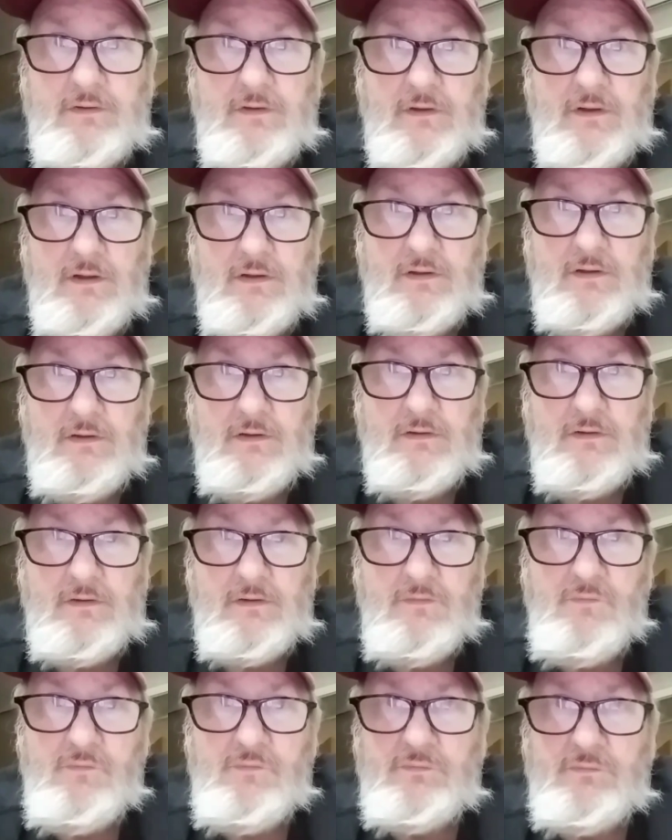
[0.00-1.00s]
But
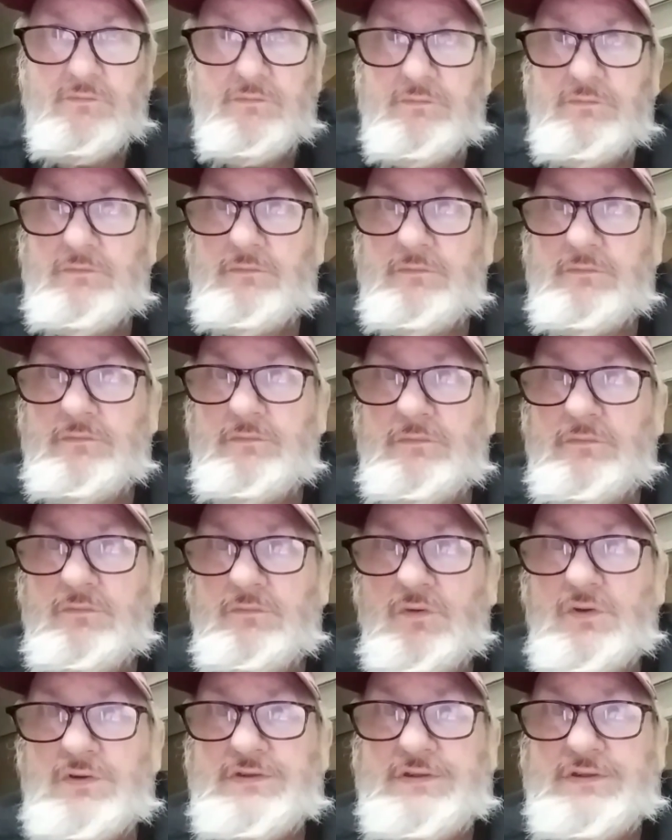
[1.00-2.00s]

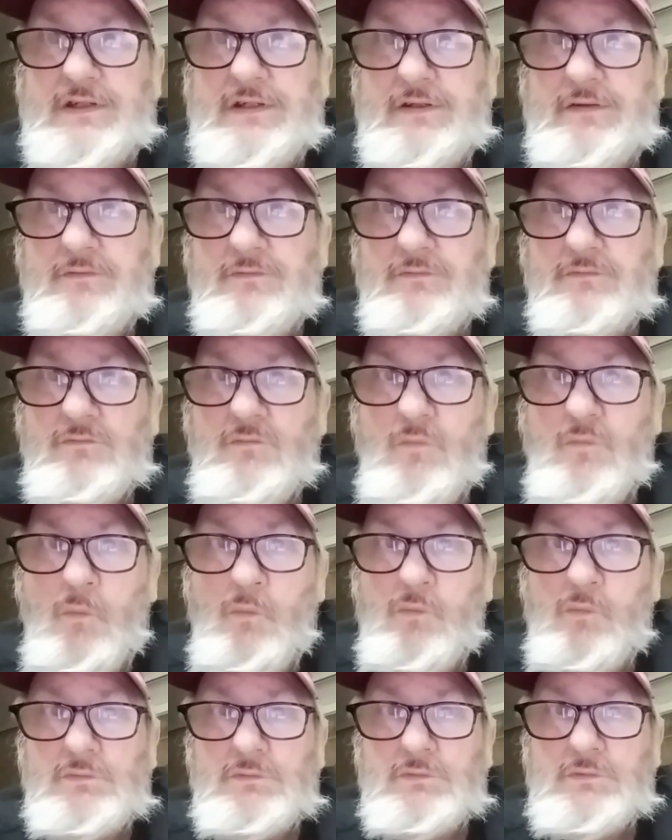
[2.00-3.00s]
we'll see.
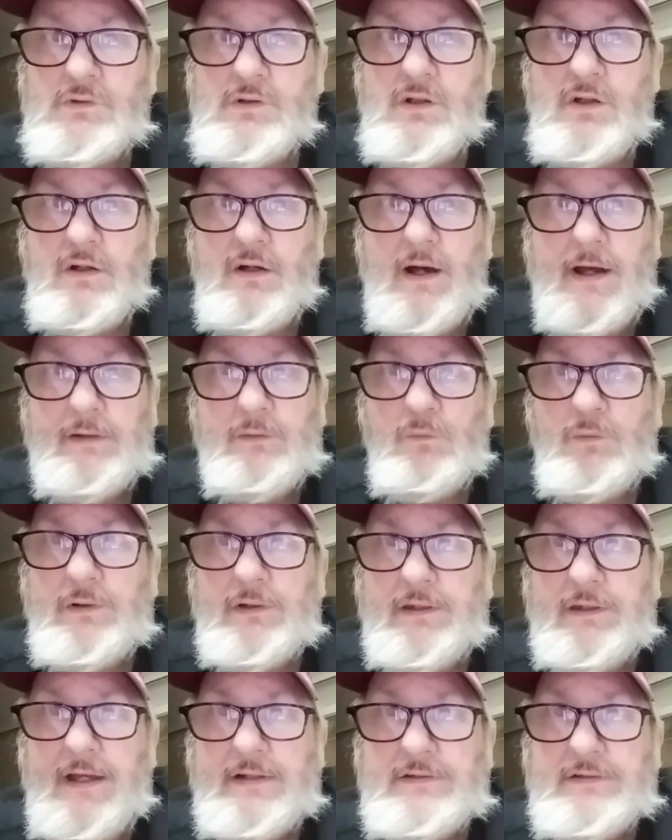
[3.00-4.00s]
I don't
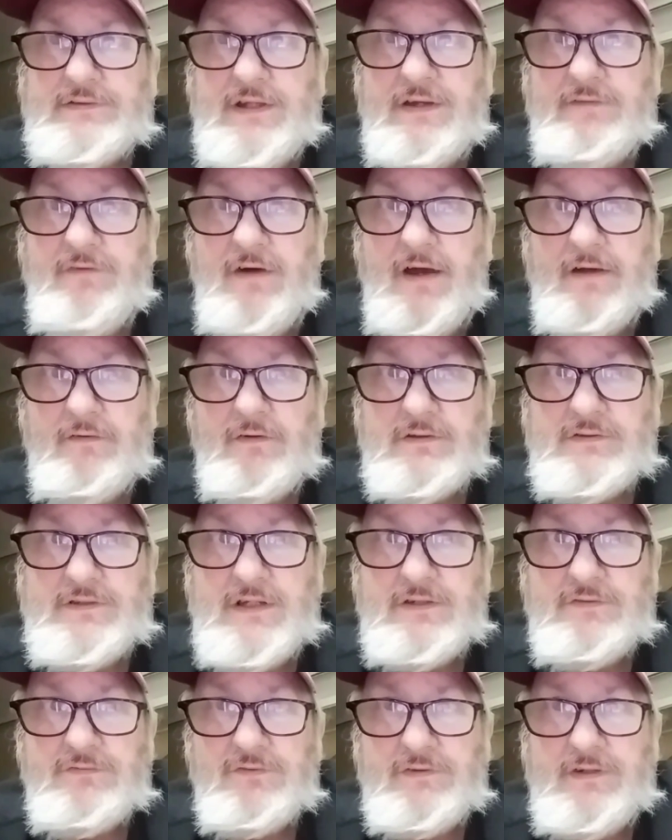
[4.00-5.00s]
want to catch that
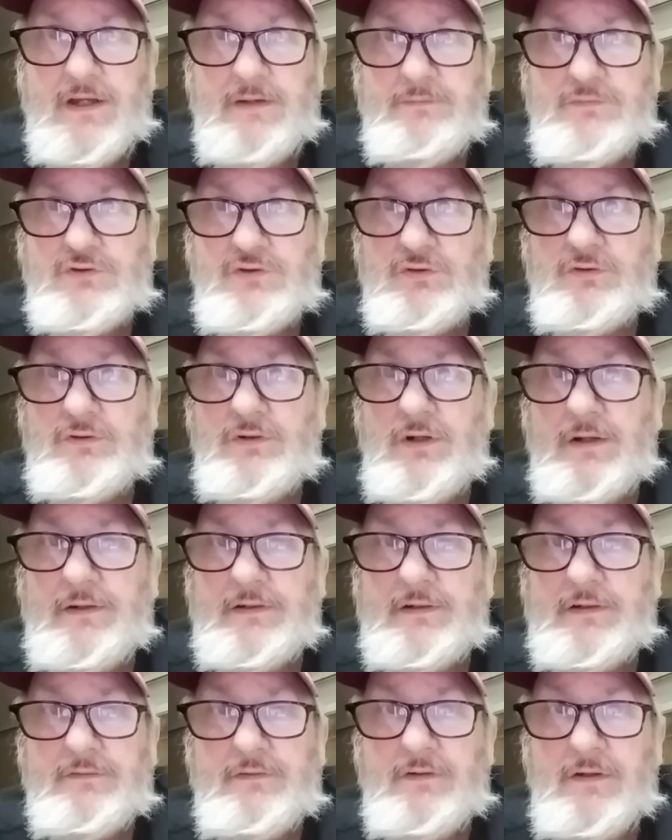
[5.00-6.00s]
virus, that's for damn sure.
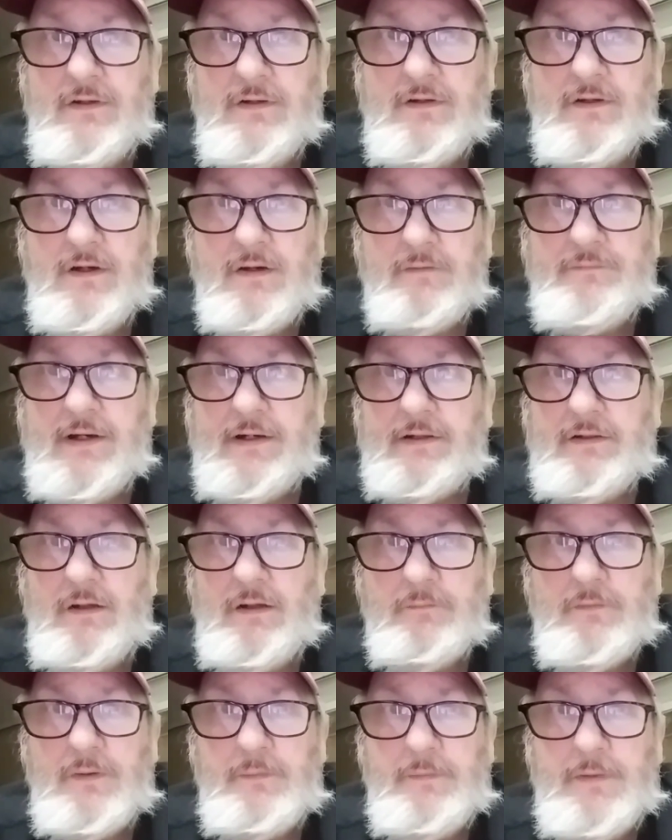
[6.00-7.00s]
I'm going
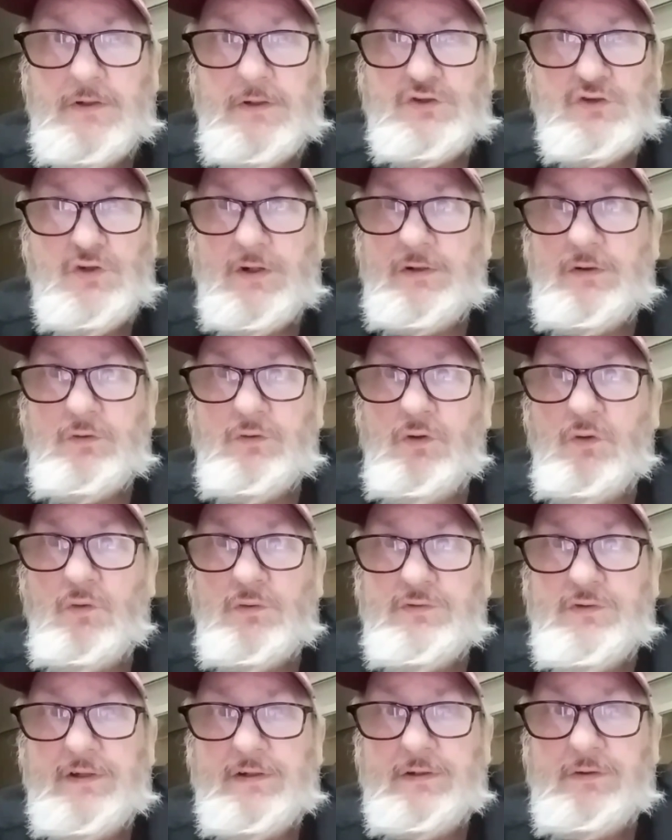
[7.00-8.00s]
to make sure I don't
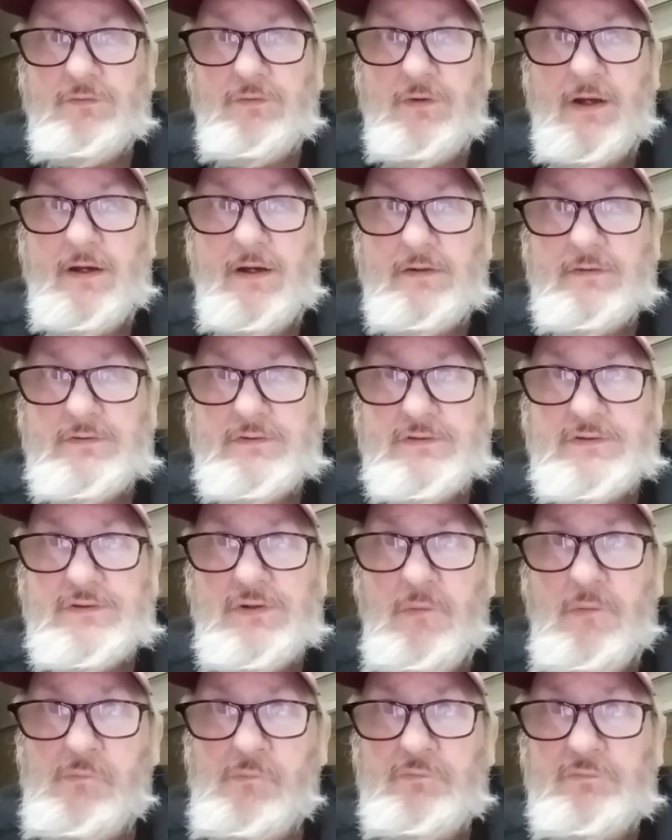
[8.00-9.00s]
go into any
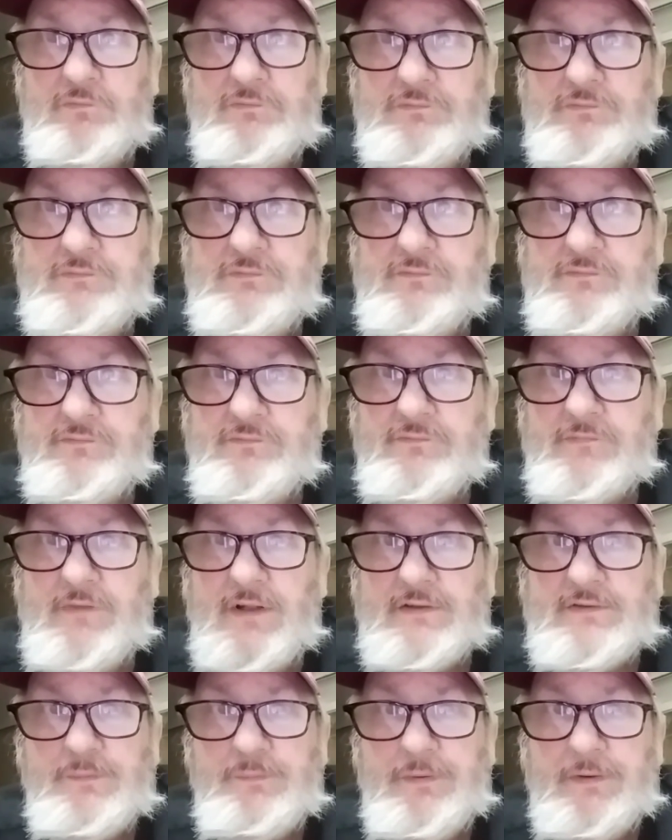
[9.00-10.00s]
crowds.
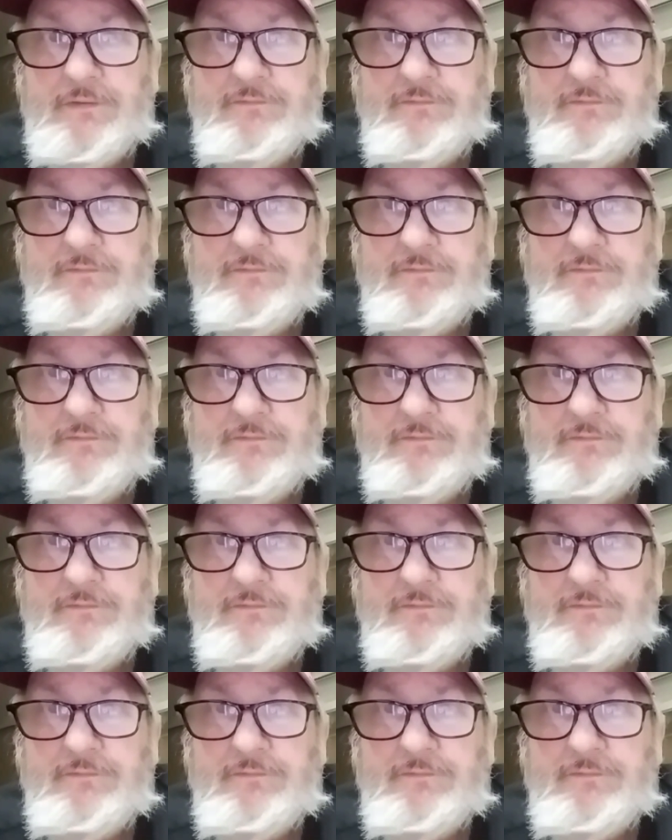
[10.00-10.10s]
That's